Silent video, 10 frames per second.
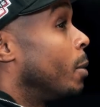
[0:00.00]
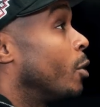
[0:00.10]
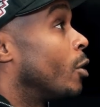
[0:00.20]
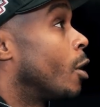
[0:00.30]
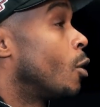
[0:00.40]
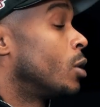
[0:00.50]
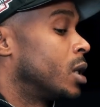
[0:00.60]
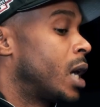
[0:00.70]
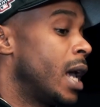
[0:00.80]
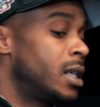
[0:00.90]
people don't know
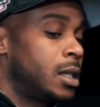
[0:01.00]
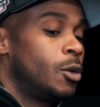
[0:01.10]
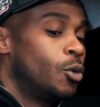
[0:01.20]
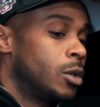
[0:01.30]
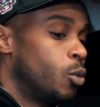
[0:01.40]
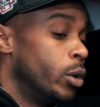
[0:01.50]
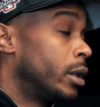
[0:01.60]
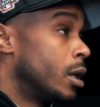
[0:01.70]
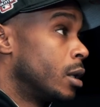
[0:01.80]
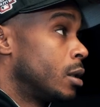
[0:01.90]
is Casey was
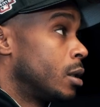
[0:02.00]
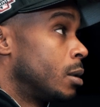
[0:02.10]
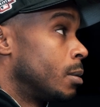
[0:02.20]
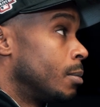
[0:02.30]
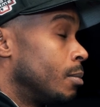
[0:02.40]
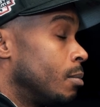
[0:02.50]
with us.